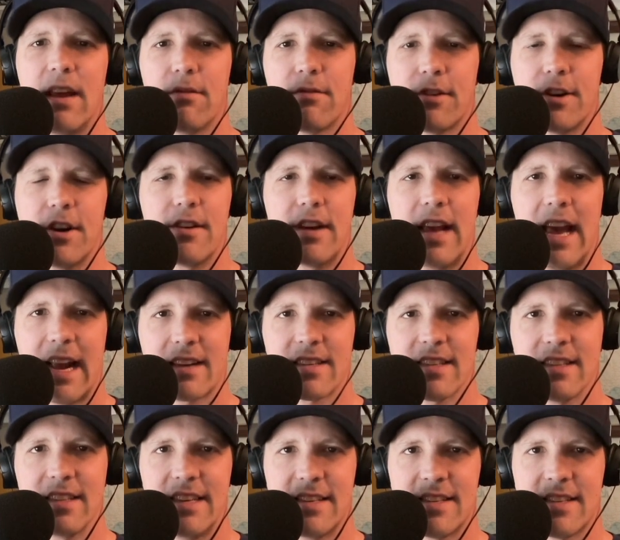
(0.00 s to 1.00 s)
And for your
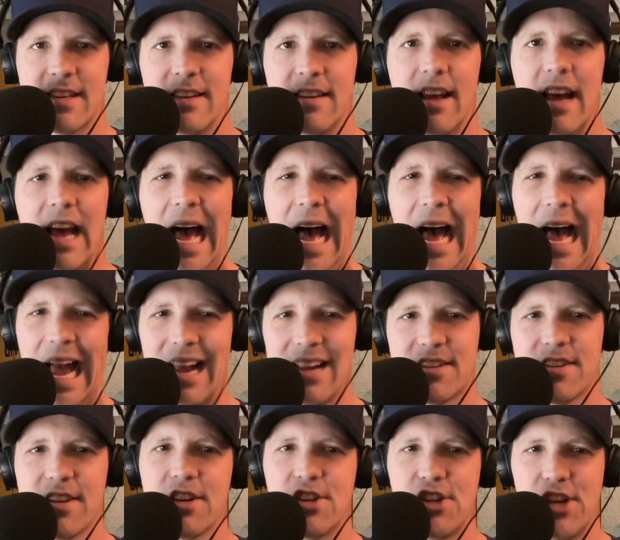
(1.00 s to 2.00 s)
next listen, I
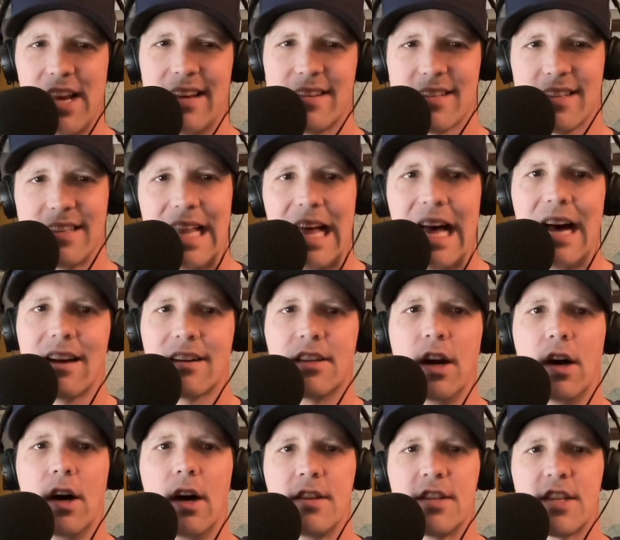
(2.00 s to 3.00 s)
suggest Locked
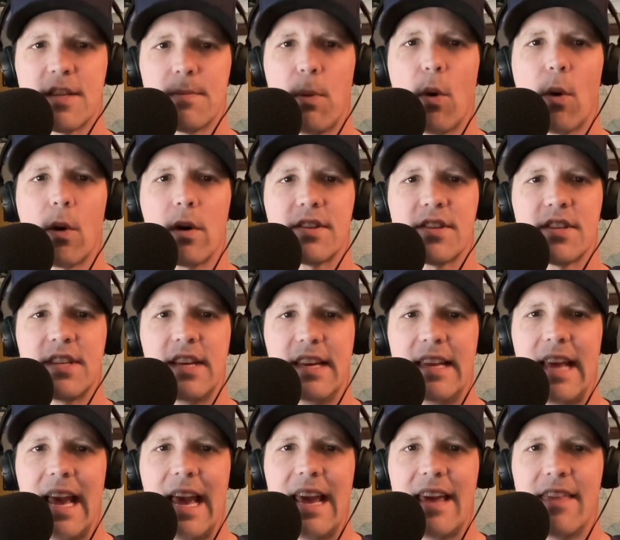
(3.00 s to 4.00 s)
On Sports
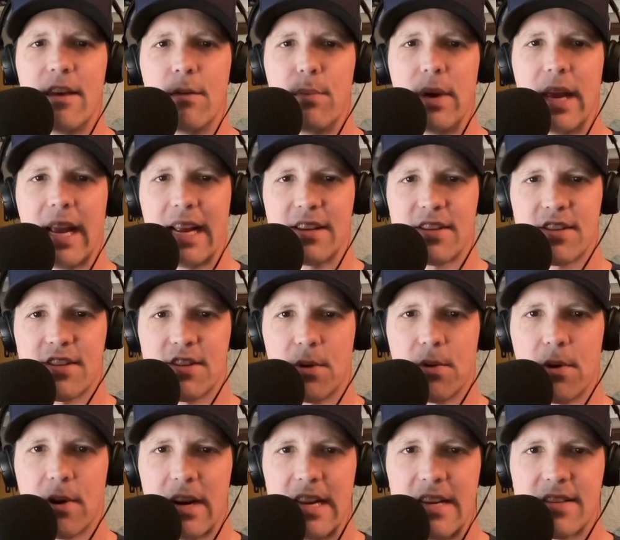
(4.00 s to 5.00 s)
Today, the biggest
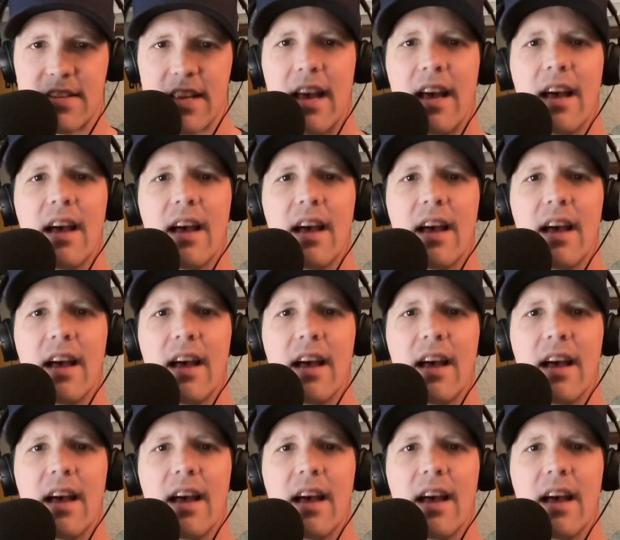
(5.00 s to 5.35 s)
stories